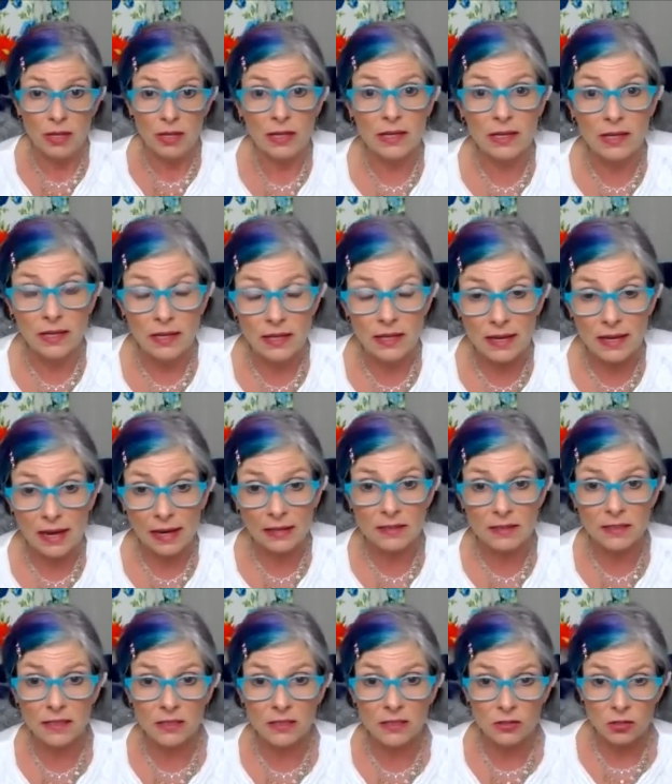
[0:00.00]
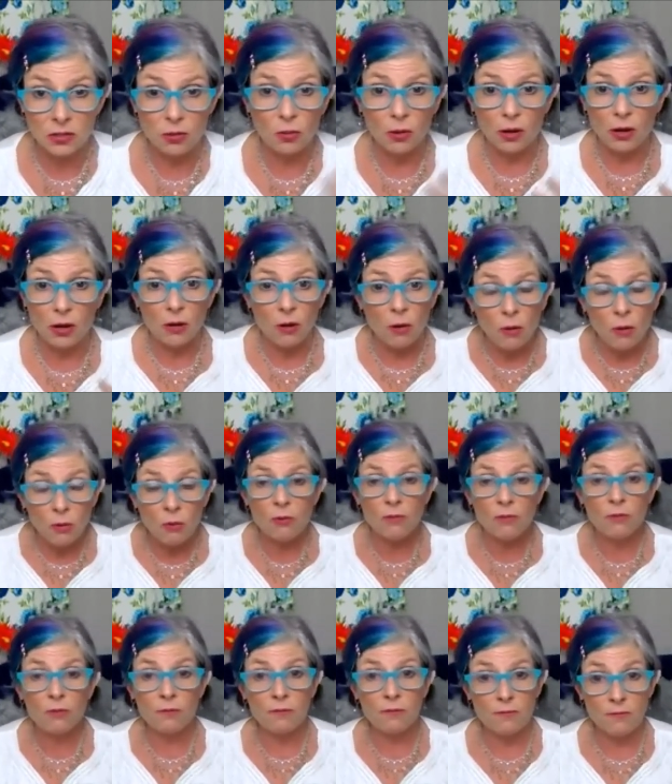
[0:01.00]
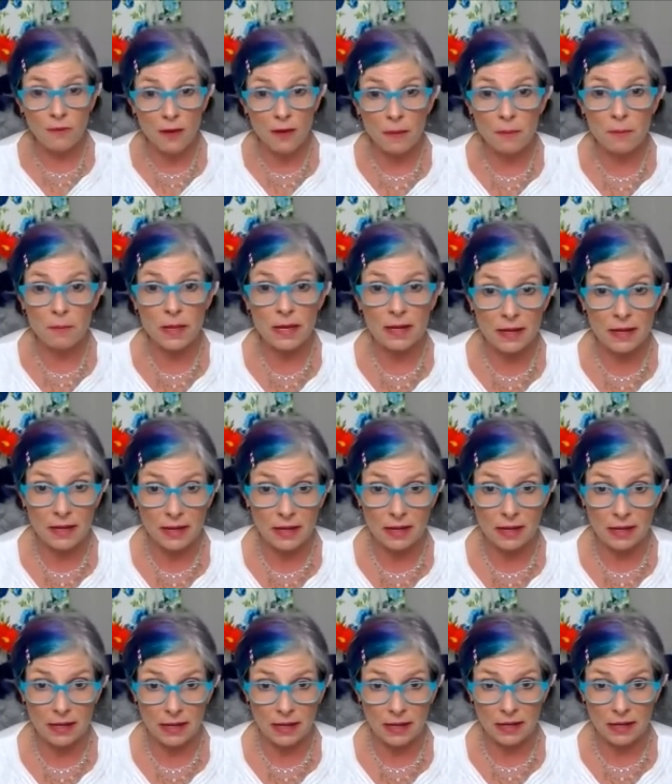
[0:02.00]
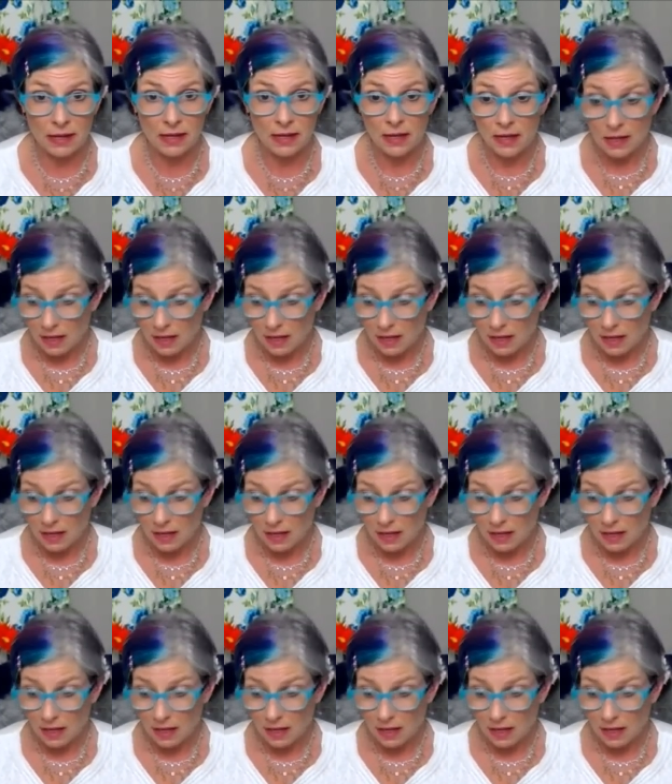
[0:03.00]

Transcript: and connecting to our own femininity